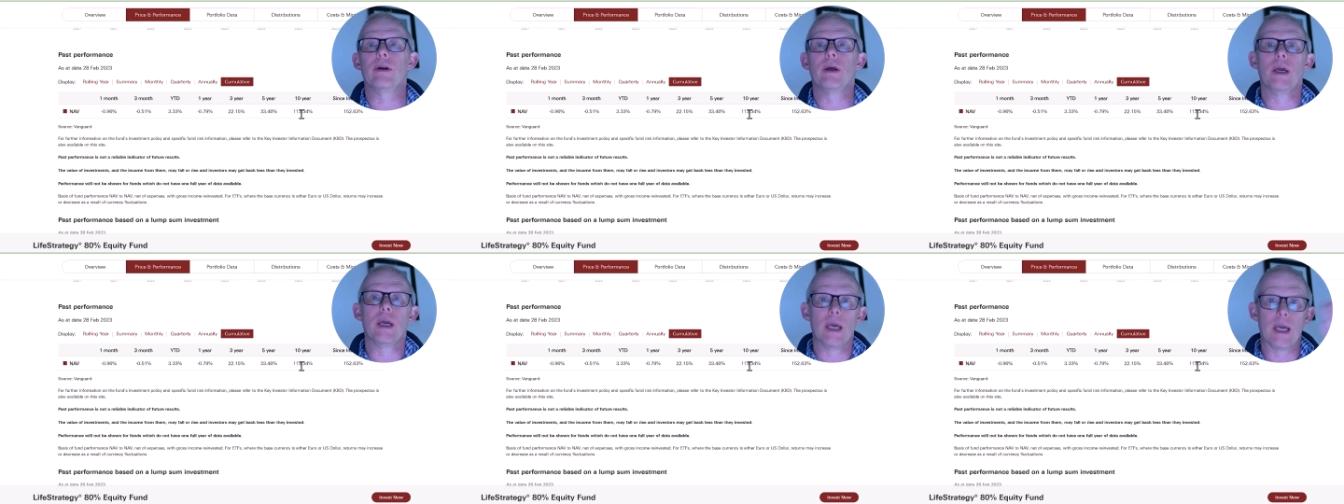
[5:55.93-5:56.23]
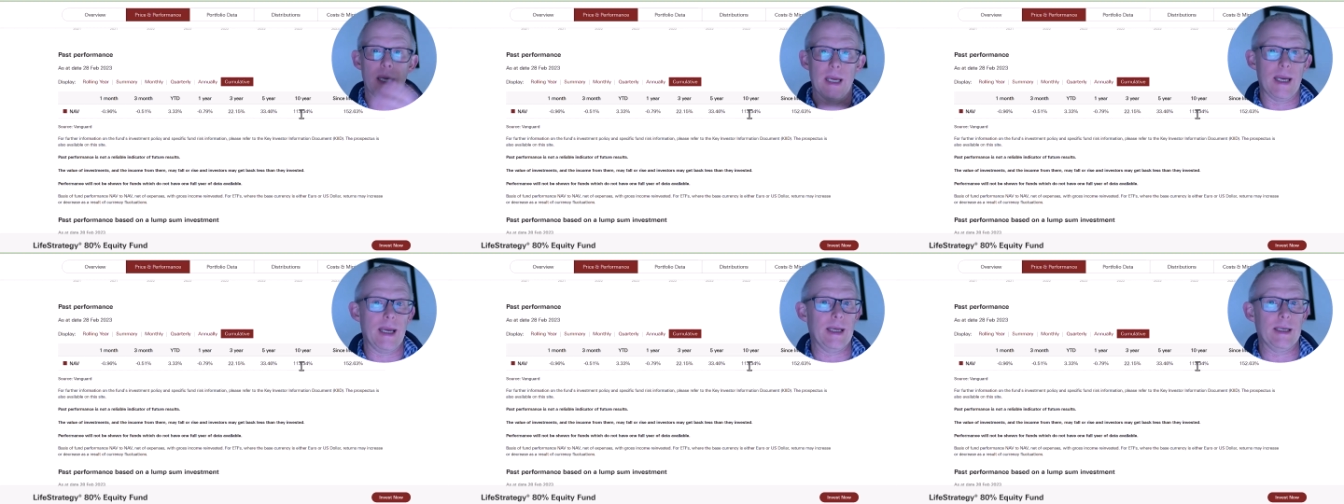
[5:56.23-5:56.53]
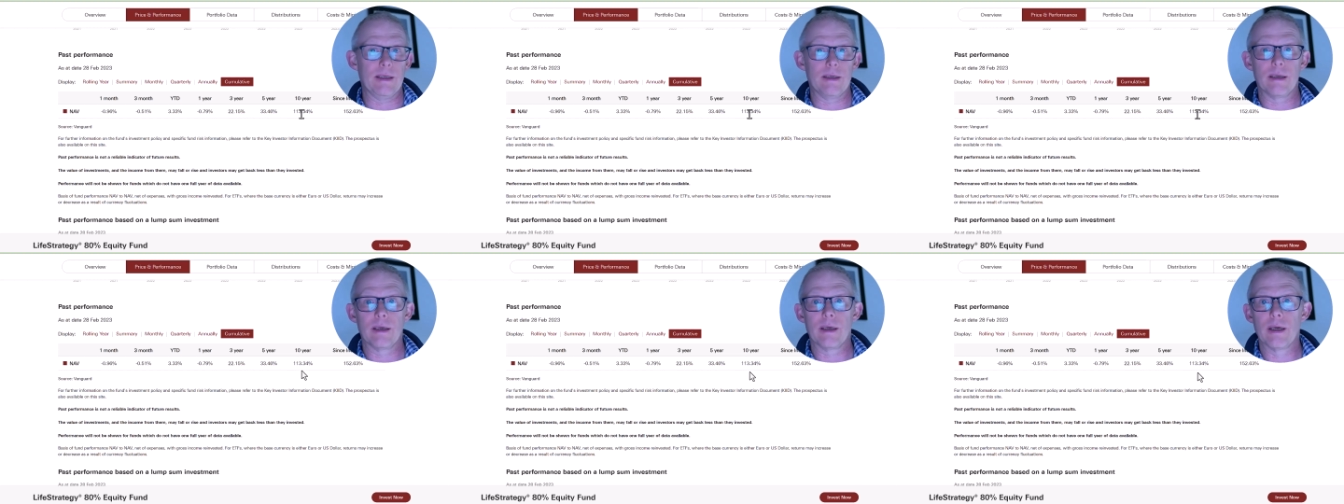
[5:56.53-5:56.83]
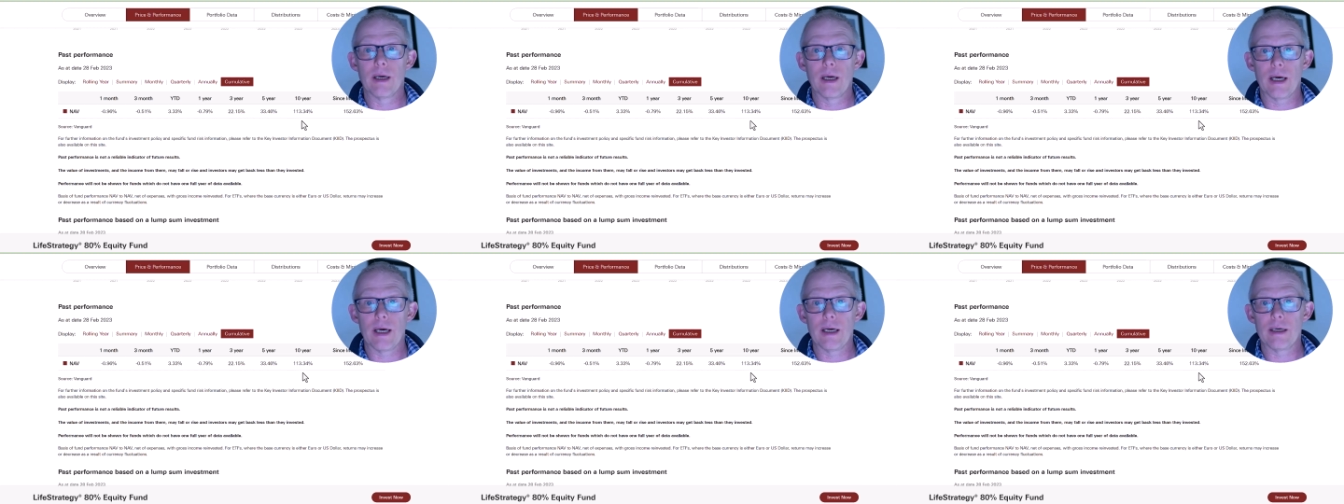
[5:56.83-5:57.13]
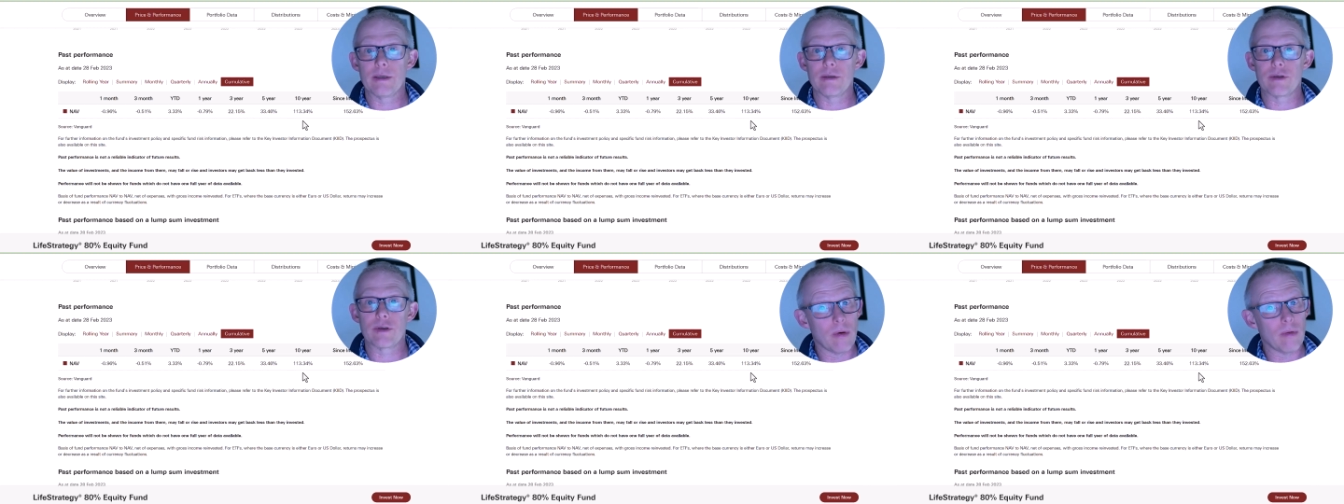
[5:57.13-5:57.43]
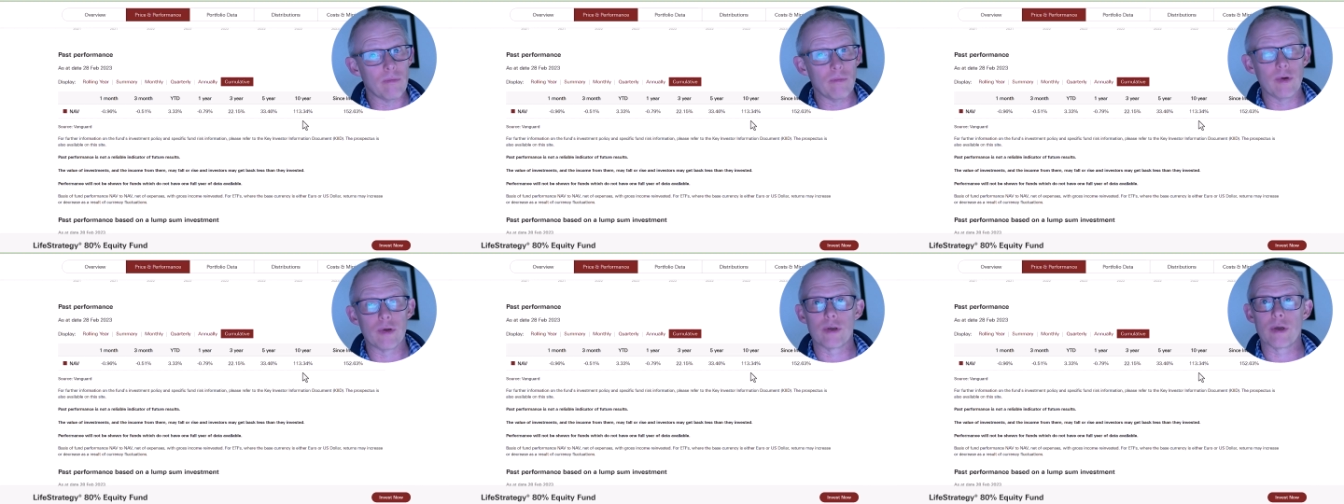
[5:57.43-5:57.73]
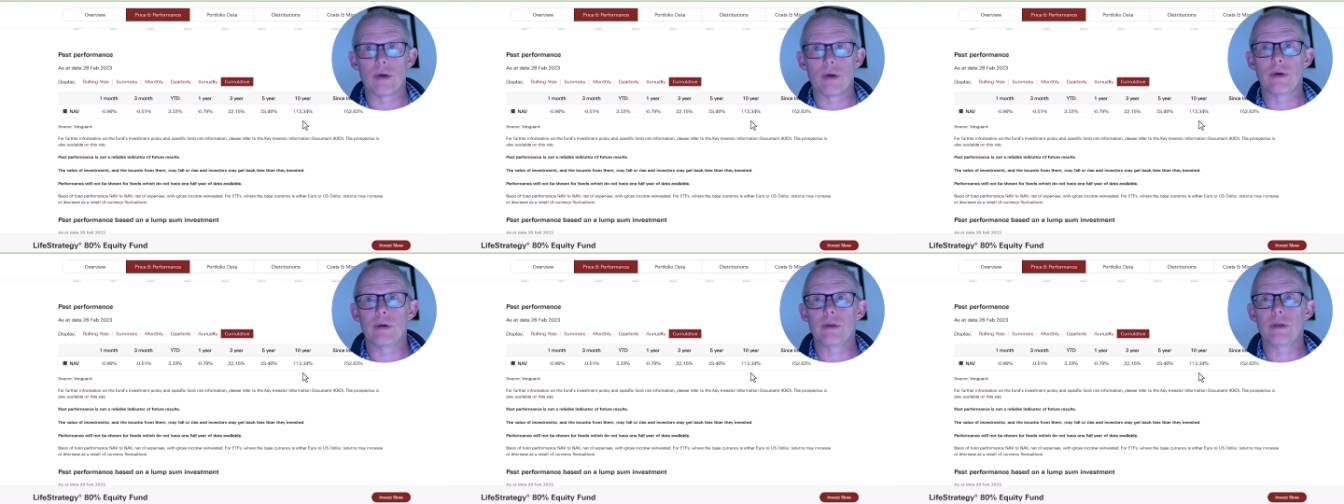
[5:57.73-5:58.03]
it has
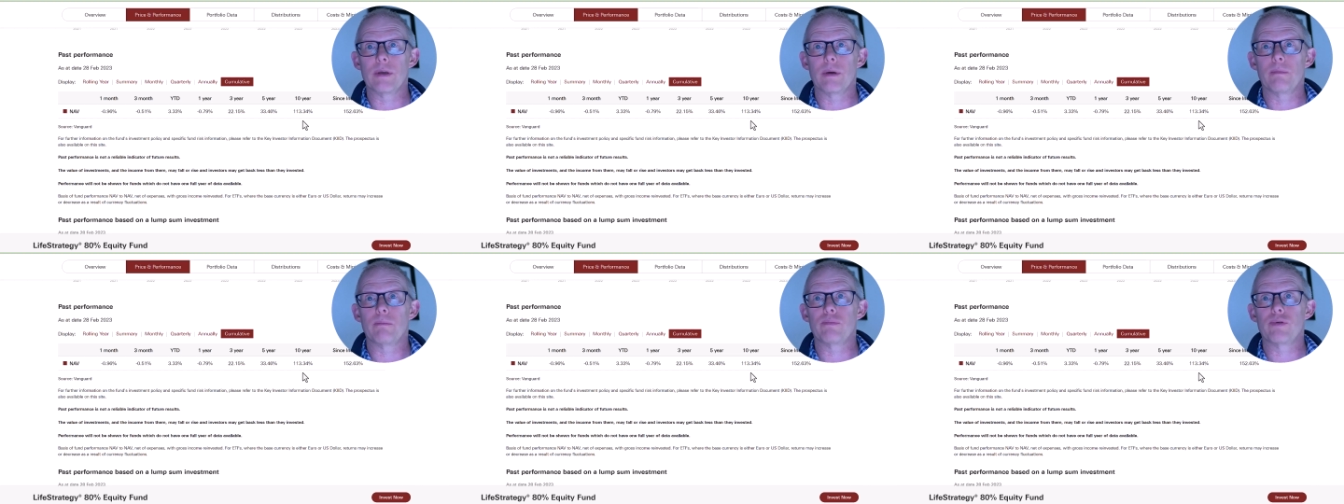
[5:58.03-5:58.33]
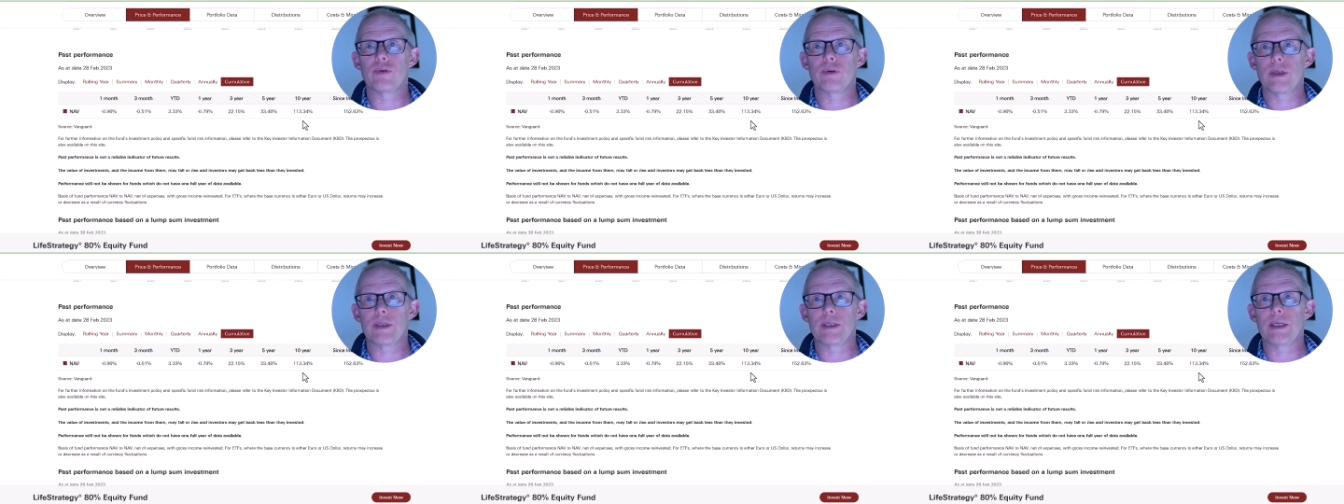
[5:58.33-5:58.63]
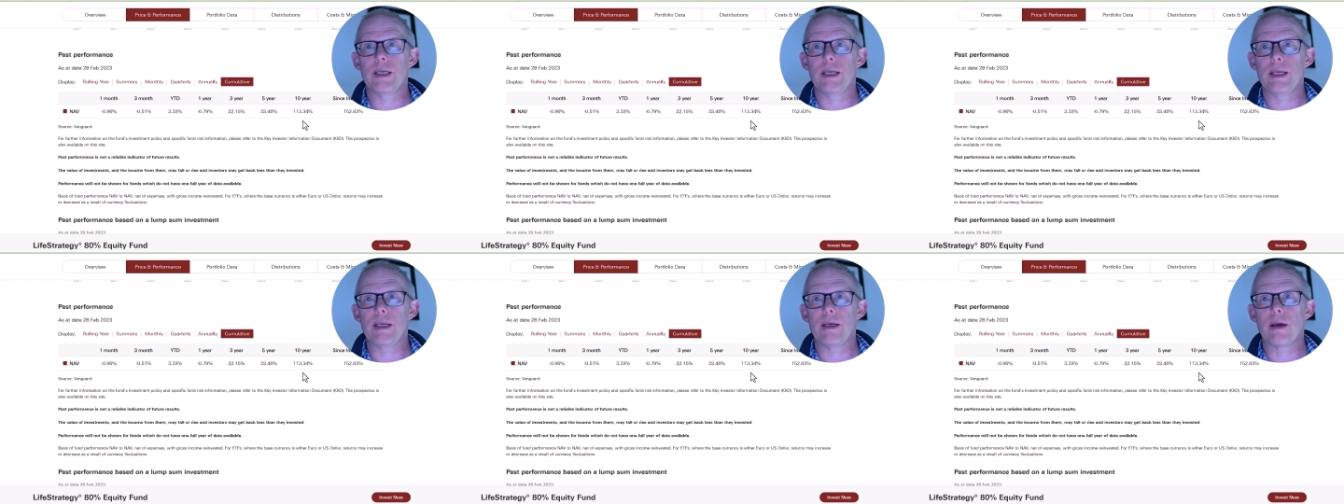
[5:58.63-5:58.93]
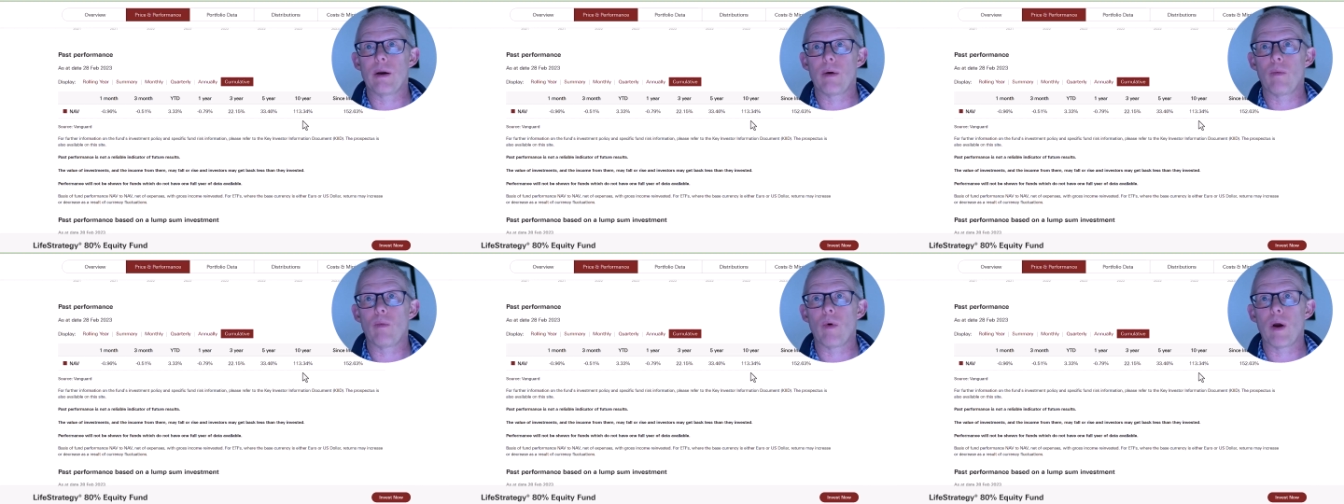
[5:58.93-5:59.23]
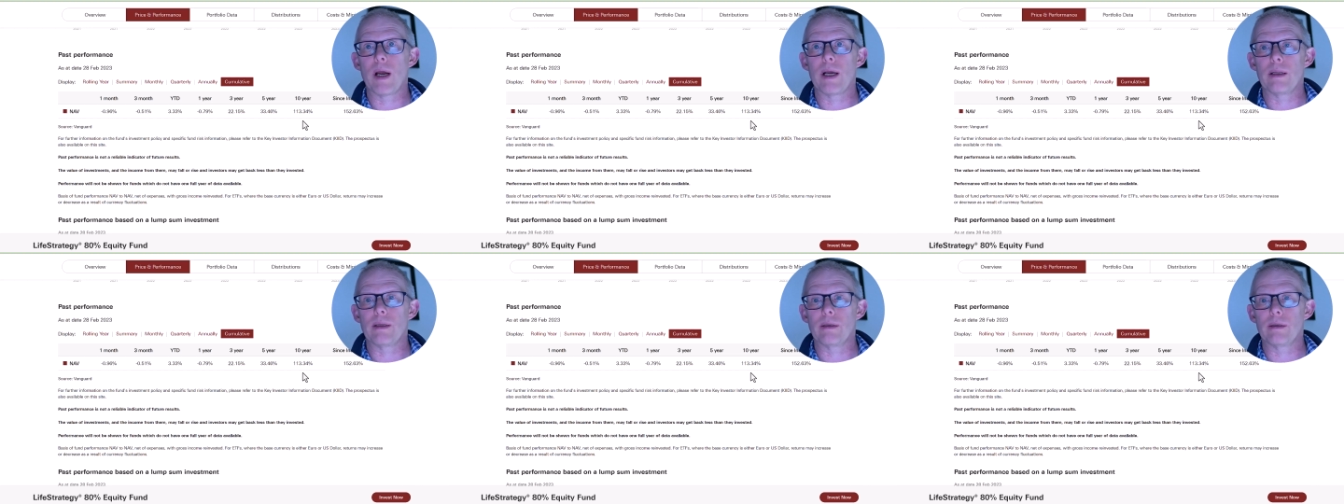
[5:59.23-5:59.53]
returned pretty well.